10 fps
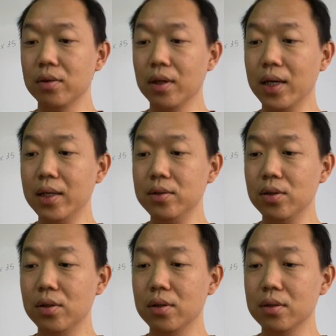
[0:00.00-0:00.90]
Okay,
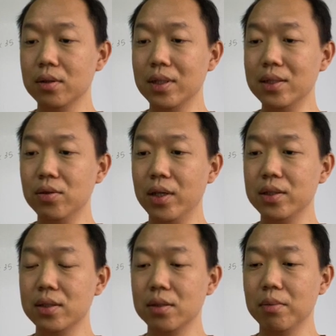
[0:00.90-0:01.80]
so this question
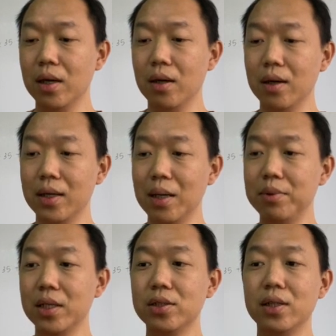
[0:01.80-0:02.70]
is about
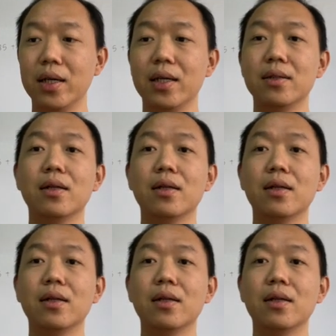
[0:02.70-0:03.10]
adaptation and